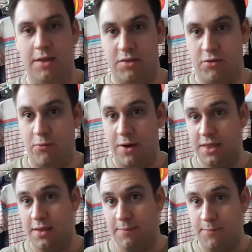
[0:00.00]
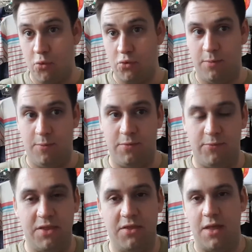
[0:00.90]
quite an important
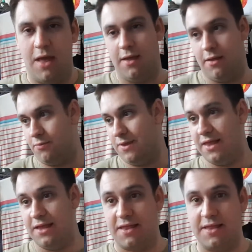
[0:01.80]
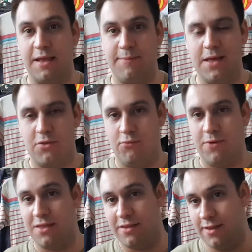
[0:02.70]
one. As we see, Snape has
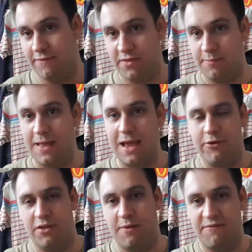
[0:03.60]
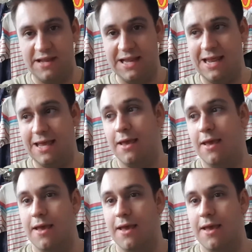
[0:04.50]
always loved Harry's mother Lily,